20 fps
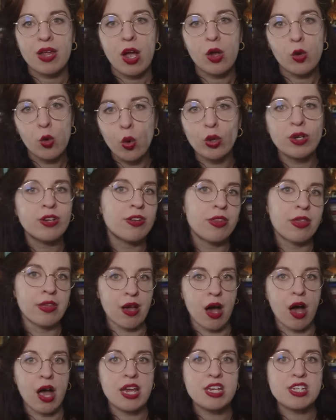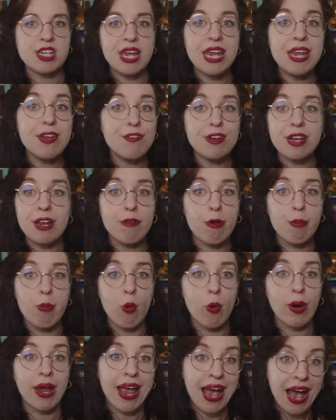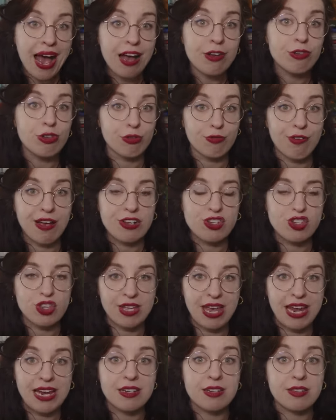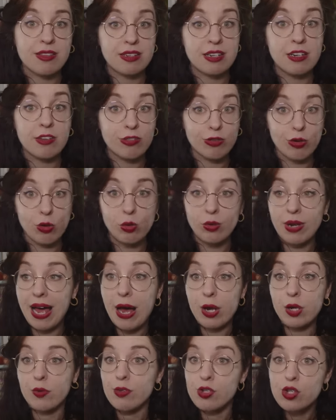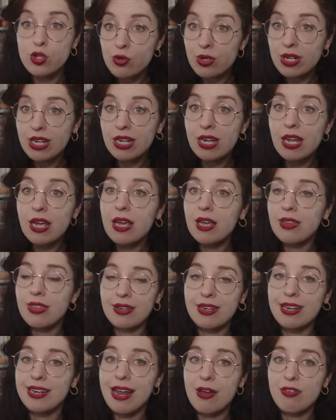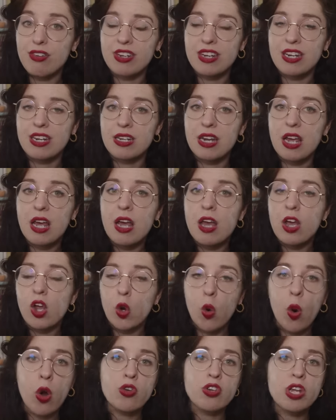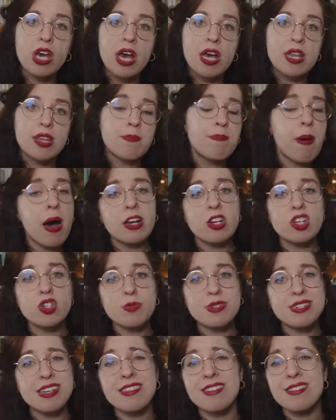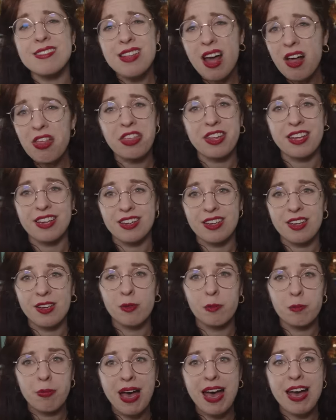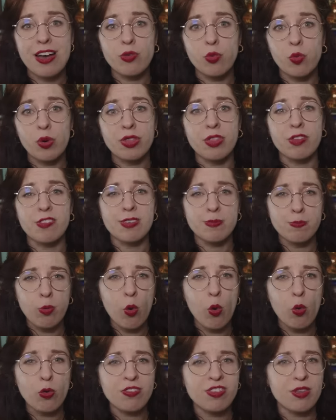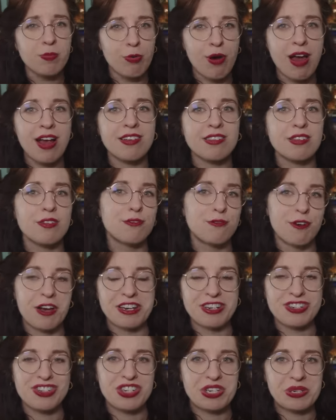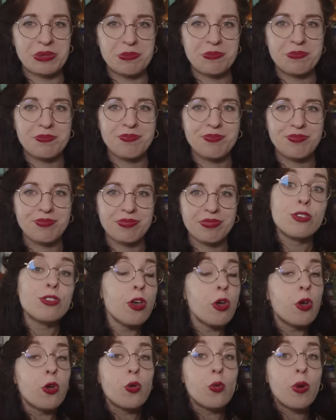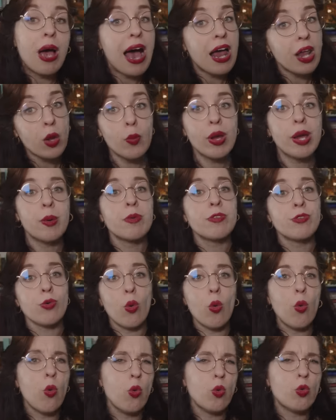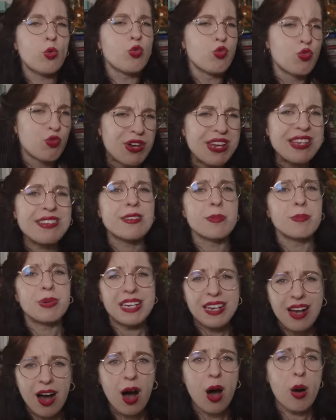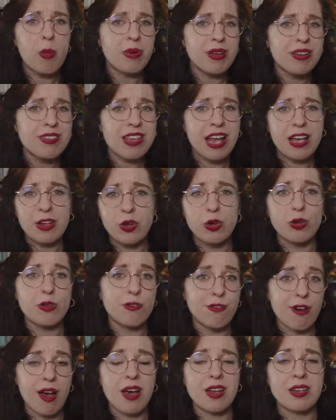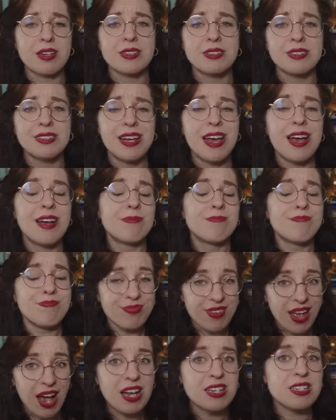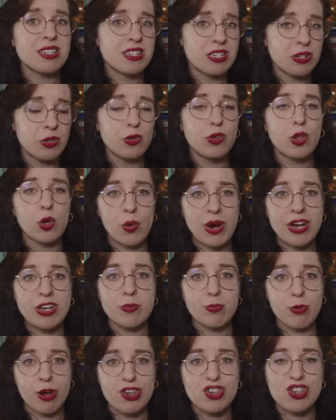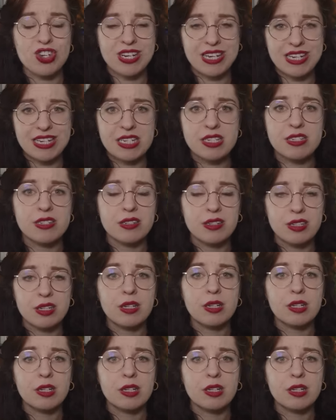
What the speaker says: According to the guide, even if a boy had to fetch the gate that he stole out of a tree that he left it in, quote, the punishment is nothing compared with the sports the pranks have furnished him. So Halloween was all reasonably harmless and good fun, until the Great Depression hit.